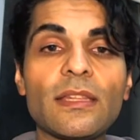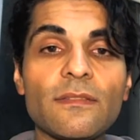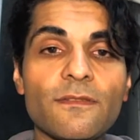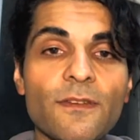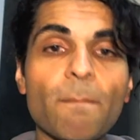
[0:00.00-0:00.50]

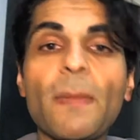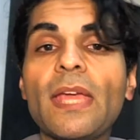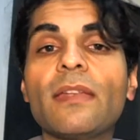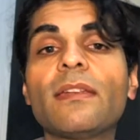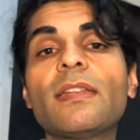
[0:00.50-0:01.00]
for
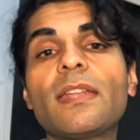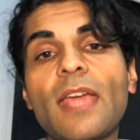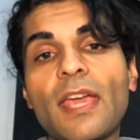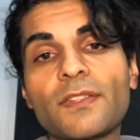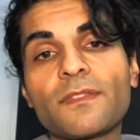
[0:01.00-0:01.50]
men
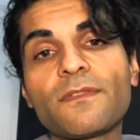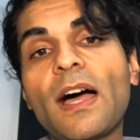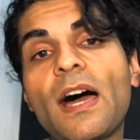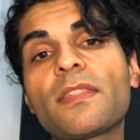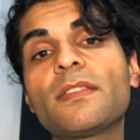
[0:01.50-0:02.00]
as
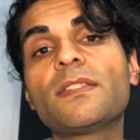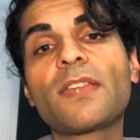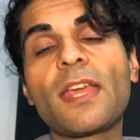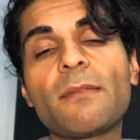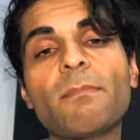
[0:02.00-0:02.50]
fathers,
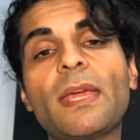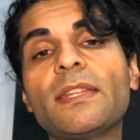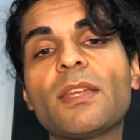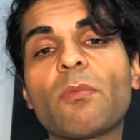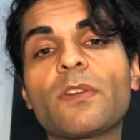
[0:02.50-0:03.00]
and
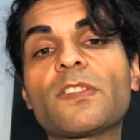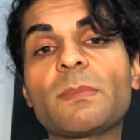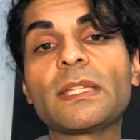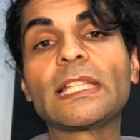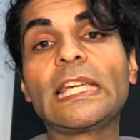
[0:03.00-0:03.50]
men that want to
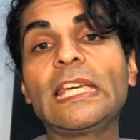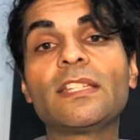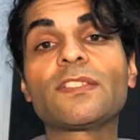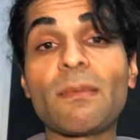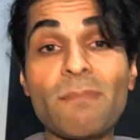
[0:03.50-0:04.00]
be
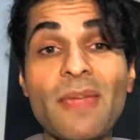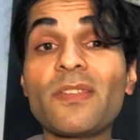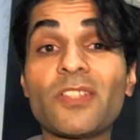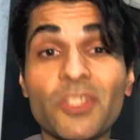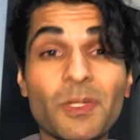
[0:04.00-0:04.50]
leaders, and men
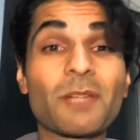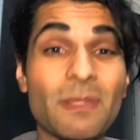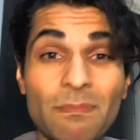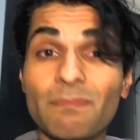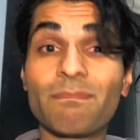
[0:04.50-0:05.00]
that just want to
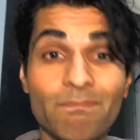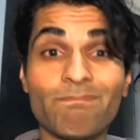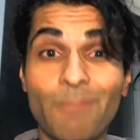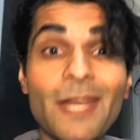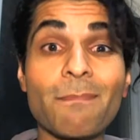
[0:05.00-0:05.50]
be
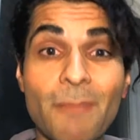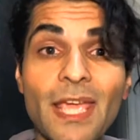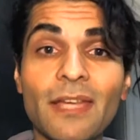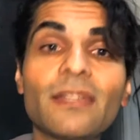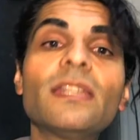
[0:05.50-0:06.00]
better
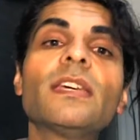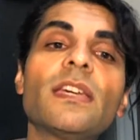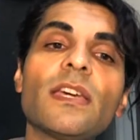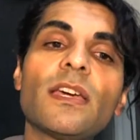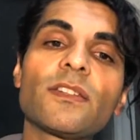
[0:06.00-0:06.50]
men,
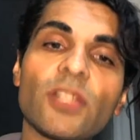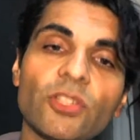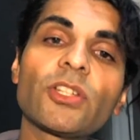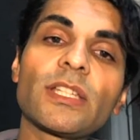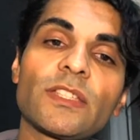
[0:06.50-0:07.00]
to
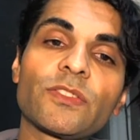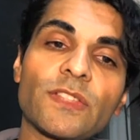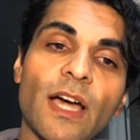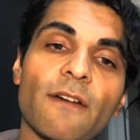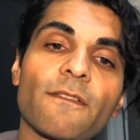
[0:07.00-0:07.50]
look at this
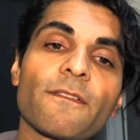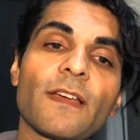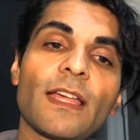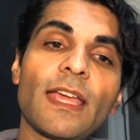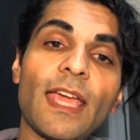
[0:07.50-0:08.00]
stuff
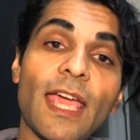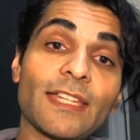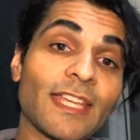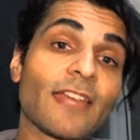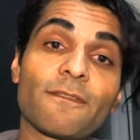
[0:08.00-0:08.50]

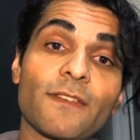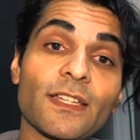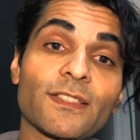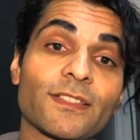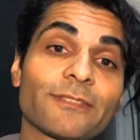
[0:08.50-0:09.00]
and get
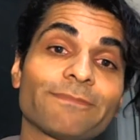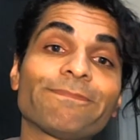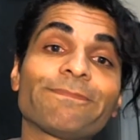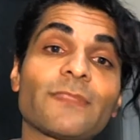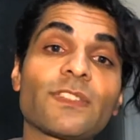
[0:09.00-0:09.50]
fixed.
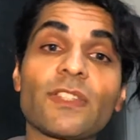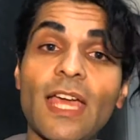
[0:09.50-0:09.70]
So